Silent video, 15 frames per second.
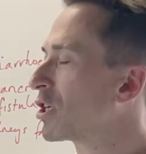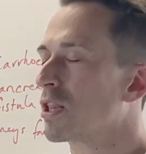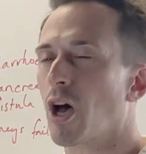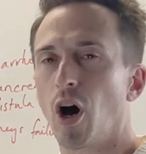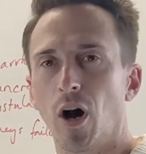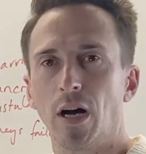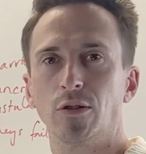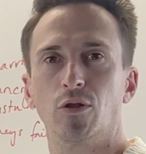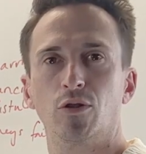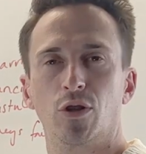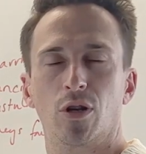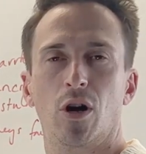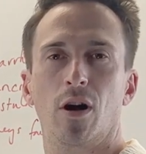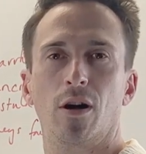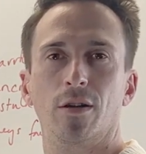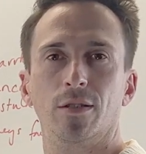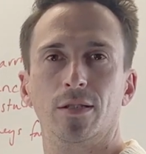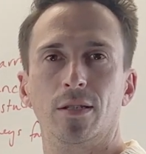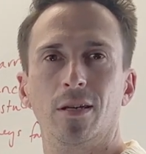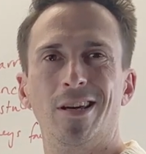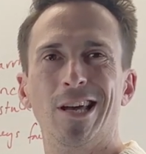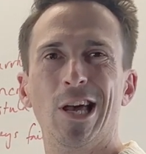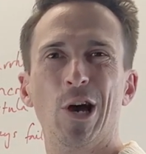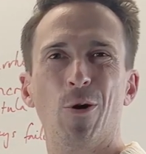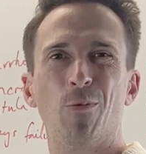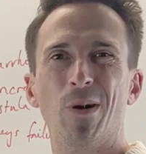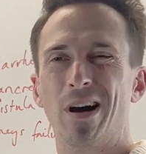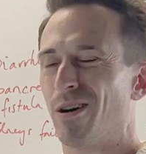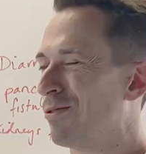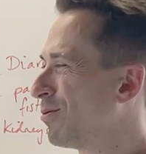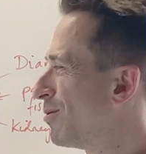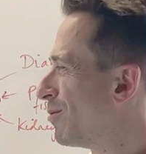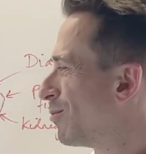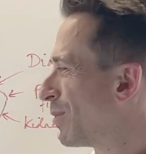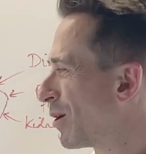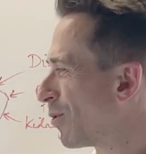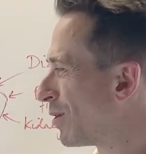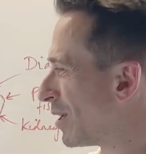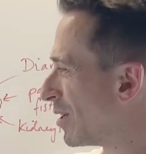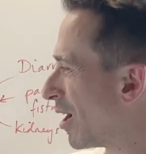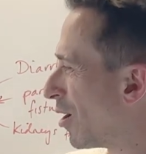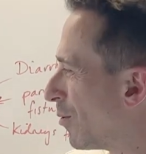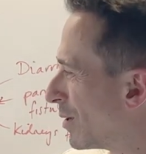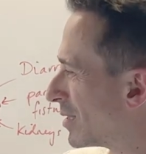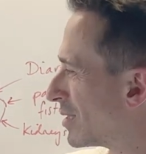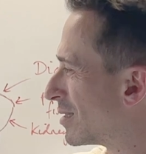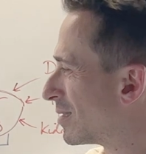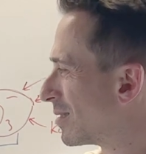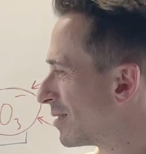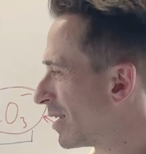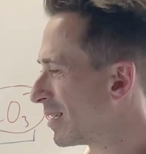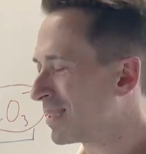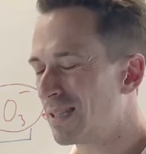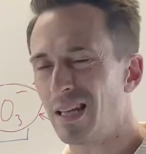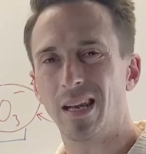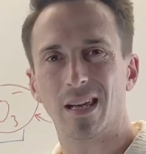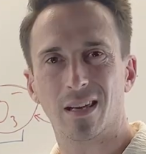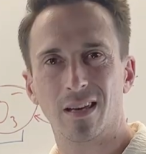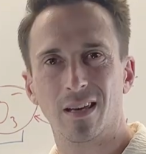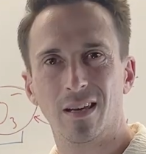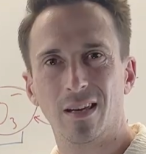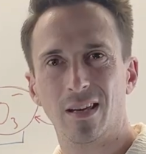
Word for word: the hydrogen ions. Well, we already know it's acidic.